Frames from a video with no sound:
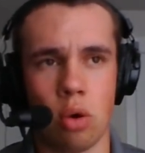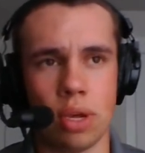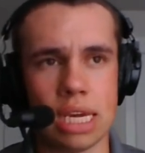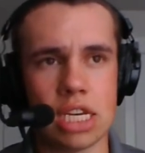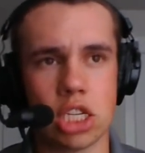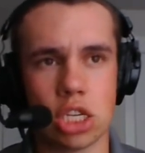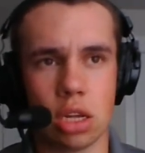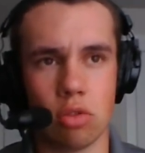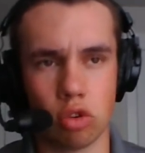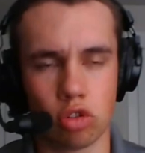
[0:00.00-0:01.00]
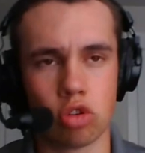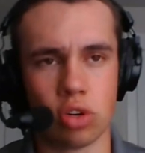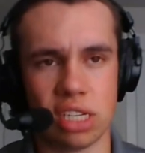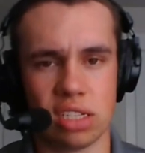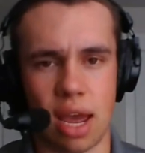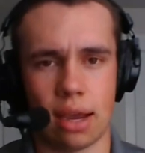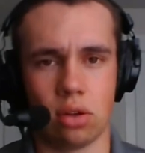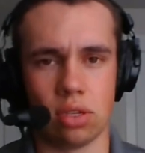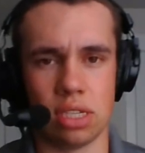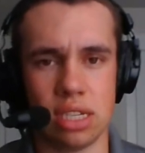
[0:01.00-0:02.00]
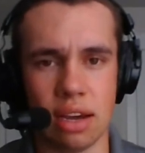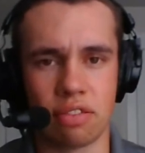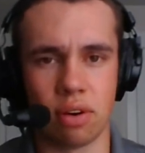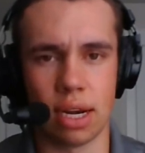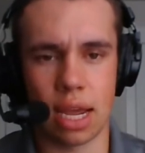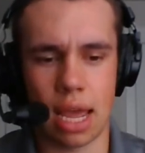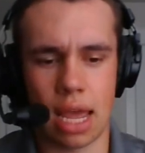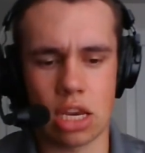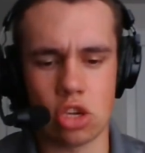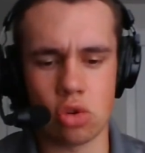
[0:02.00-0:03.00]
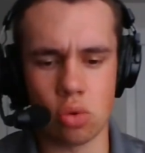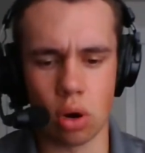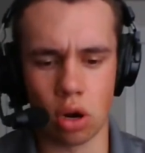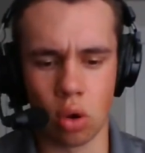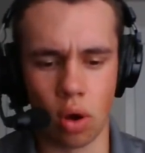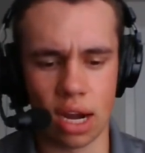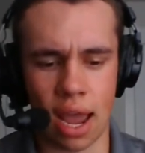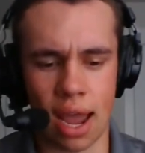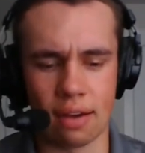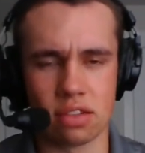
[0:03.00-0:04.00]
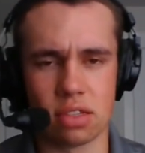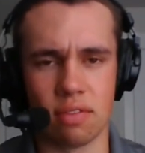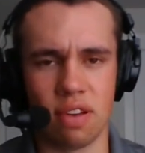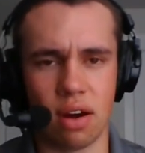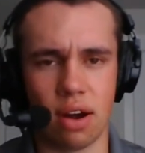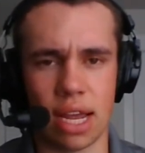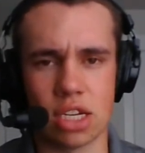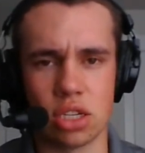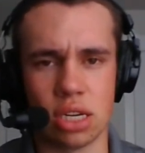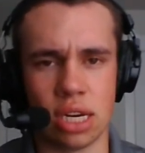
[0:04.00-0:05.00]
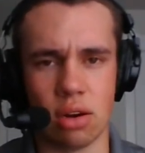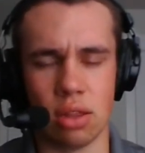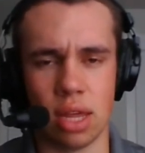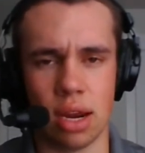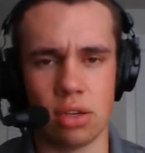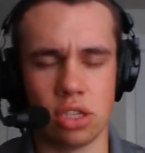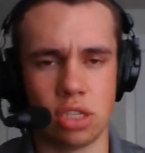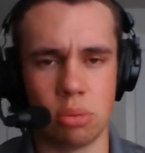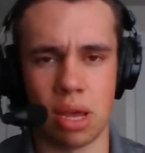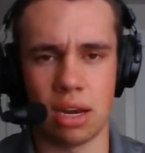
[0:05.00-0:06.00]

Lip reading: though each recruiting cycle is different, and you are going to have some variation here and there, just